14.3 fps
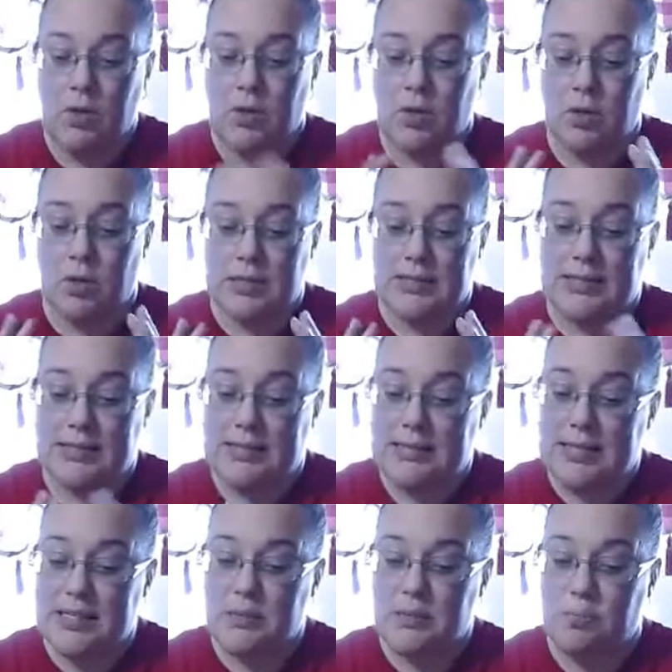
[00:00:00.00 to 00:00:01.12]
It says
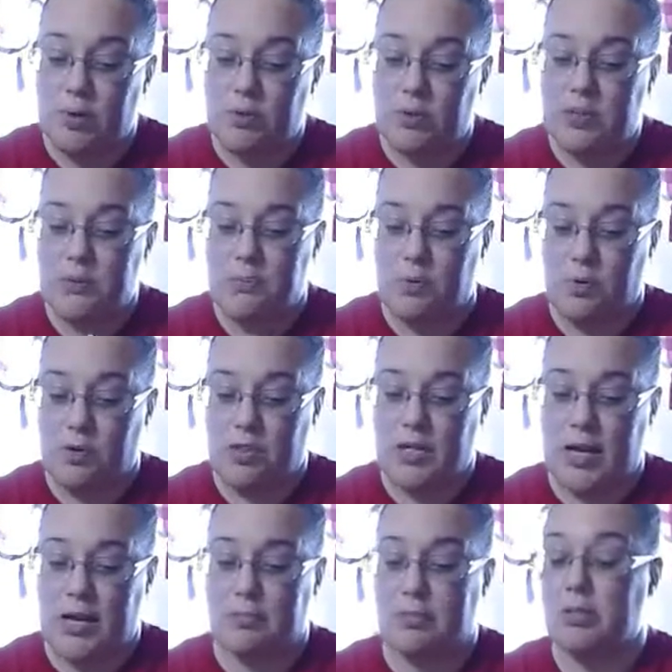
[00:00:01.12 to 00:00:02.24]
6 boneless pork
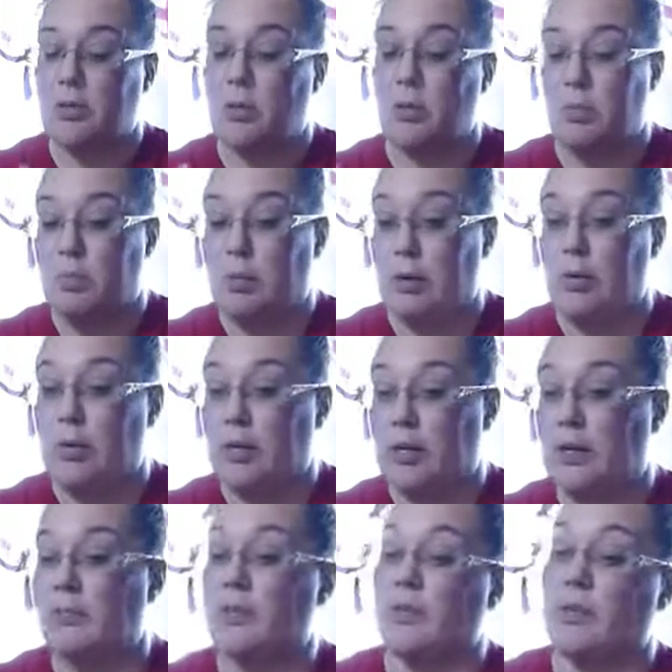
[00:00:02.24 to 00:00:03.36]
chops or bone in
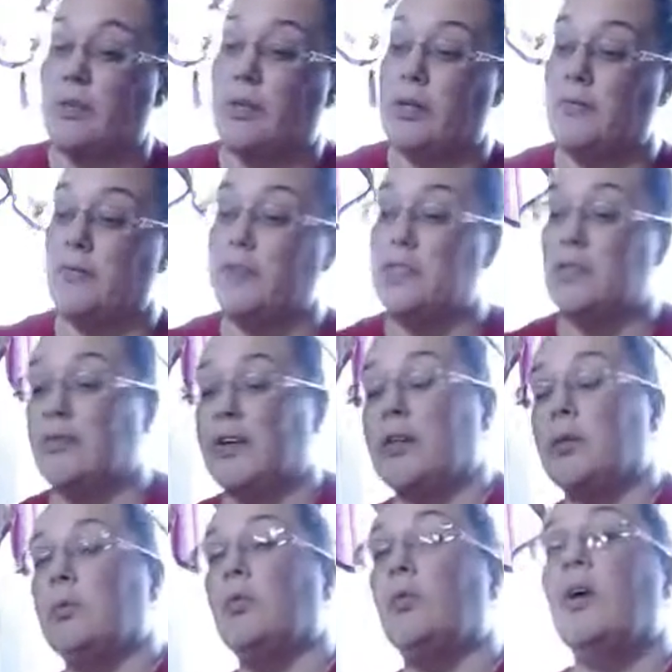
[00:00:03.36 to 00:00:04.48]
if it's
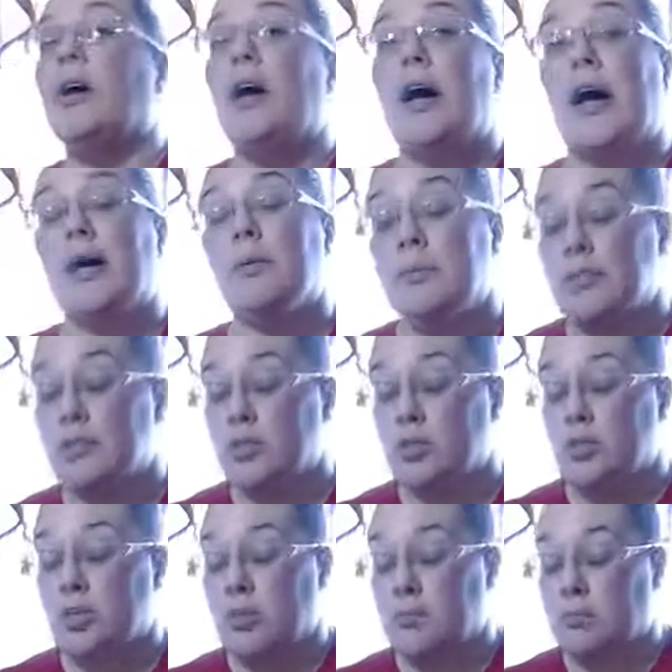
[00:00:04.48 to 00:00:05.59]
available. I would
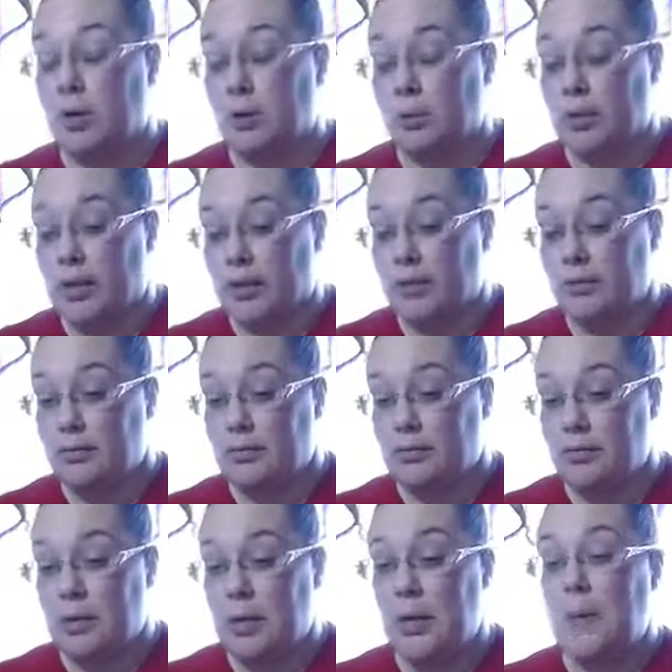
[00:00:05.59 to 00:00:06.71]
suggest bone in
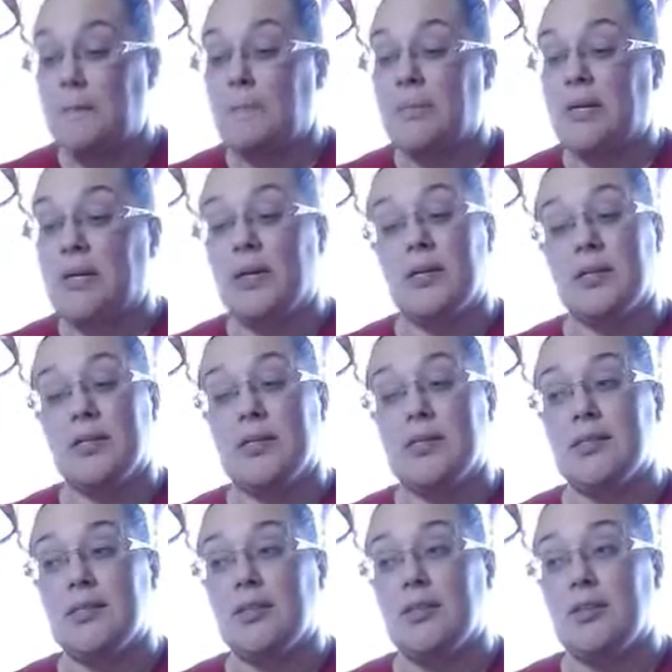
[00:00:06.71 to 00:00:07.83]

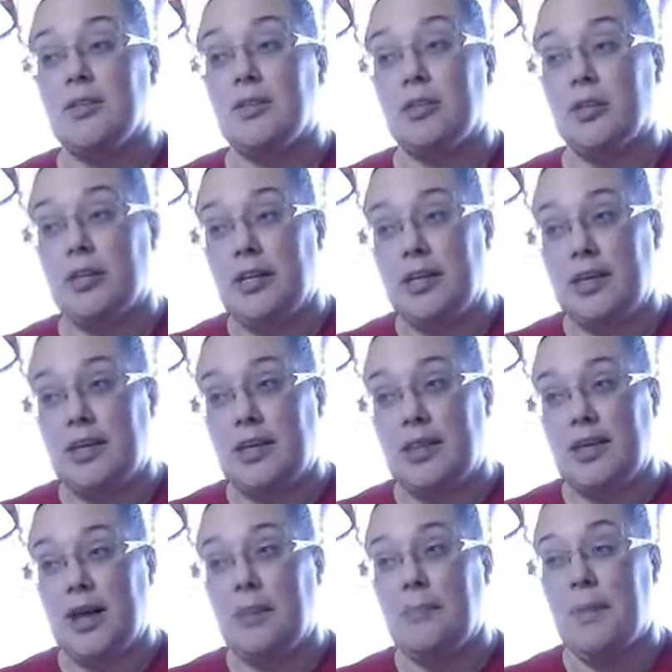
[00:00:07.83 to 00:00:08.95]
because you're getting
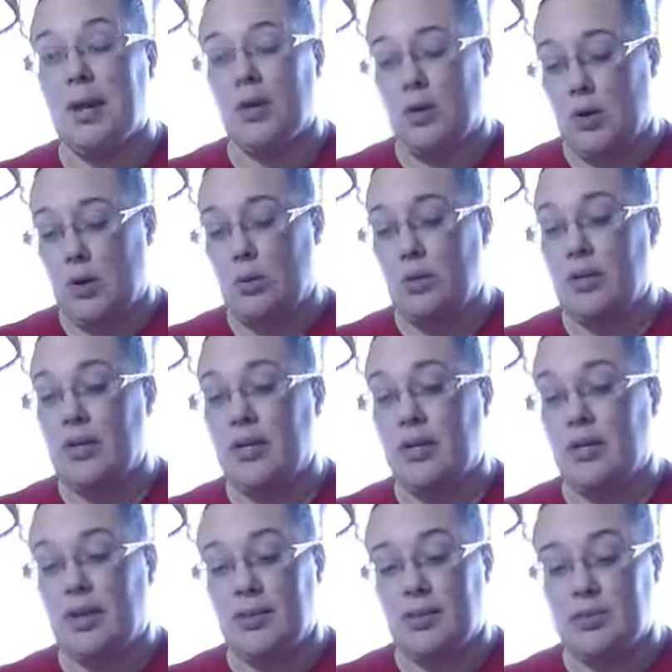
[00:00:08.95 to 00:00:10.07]
that marrow
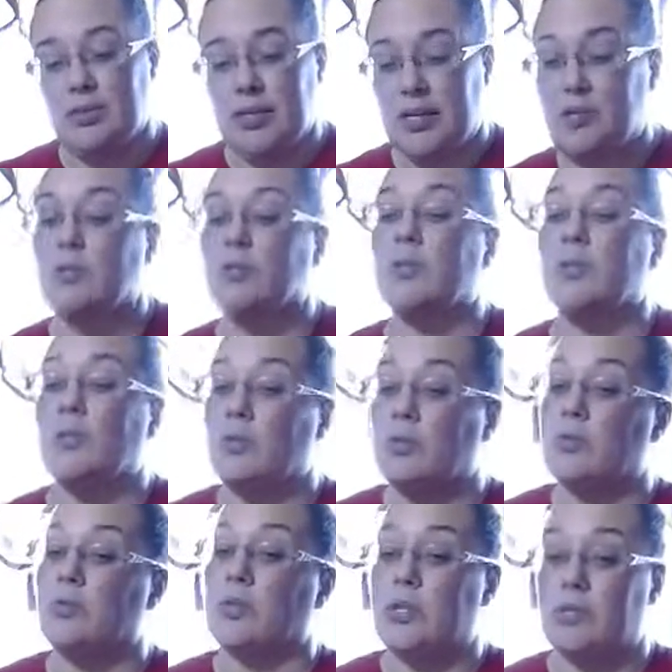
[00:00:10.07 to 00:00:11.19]
and those extra
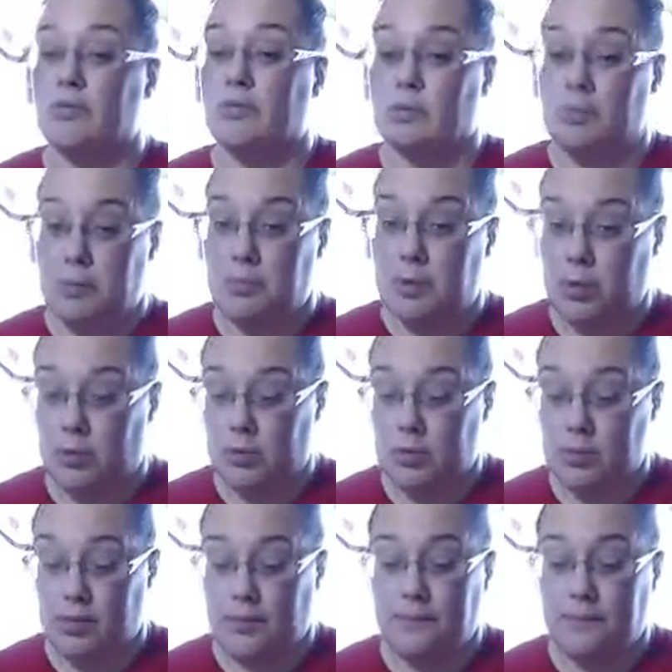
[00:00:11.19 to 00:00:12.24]
nutrients from the bones.